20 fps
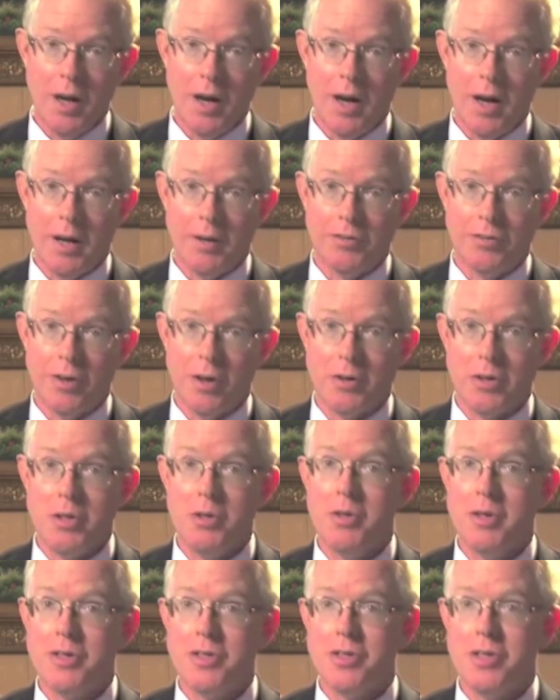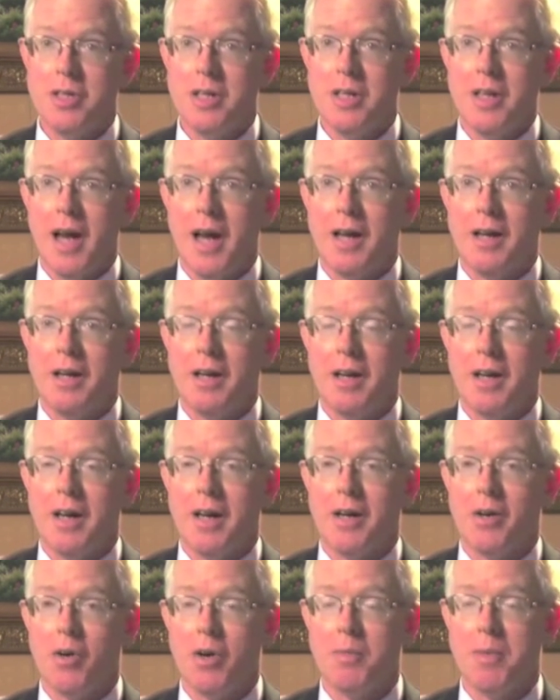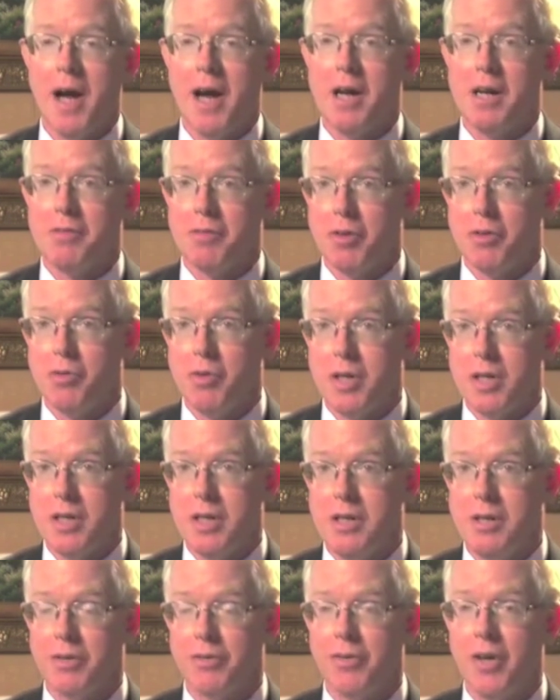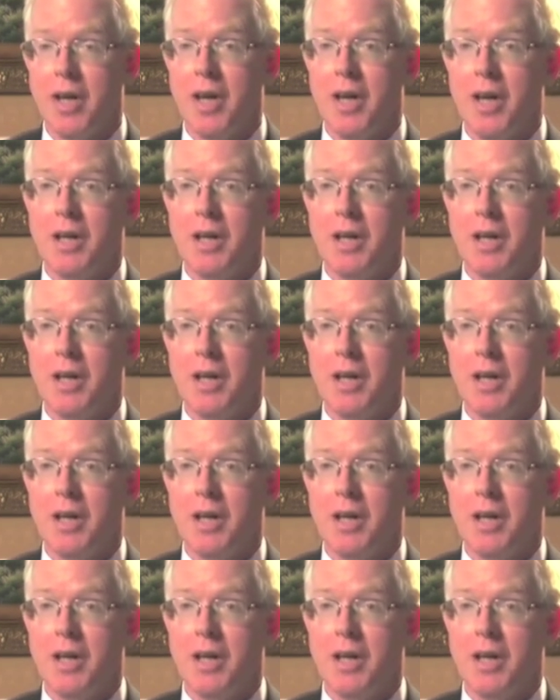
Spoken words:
So you can see that going back over 3 years,